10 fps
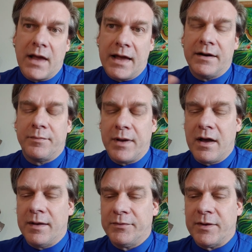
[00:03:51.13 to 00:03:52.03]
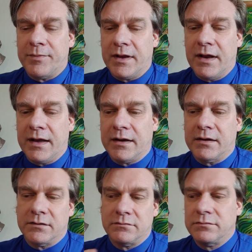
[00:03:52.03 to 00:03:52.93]
And it becomes something like
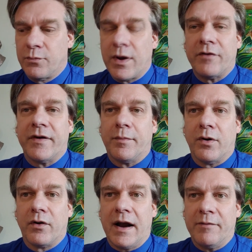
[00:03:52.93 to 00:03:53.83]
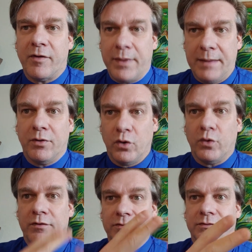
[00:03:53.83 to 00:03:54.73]
a welfare program for people
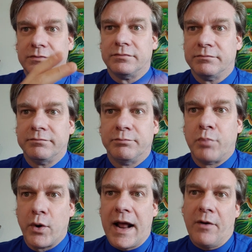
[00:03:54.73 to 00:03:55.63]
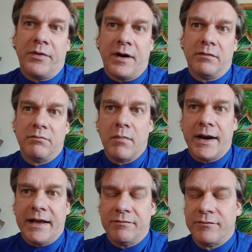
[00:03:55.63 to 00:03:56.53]
who have put out their
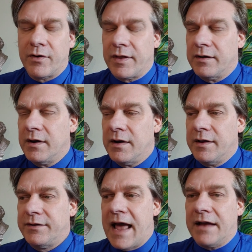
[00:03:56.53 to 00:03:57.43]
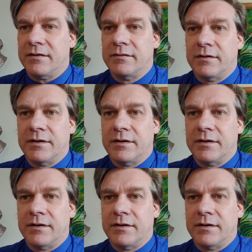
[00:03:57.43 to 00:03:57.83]
money for the debt.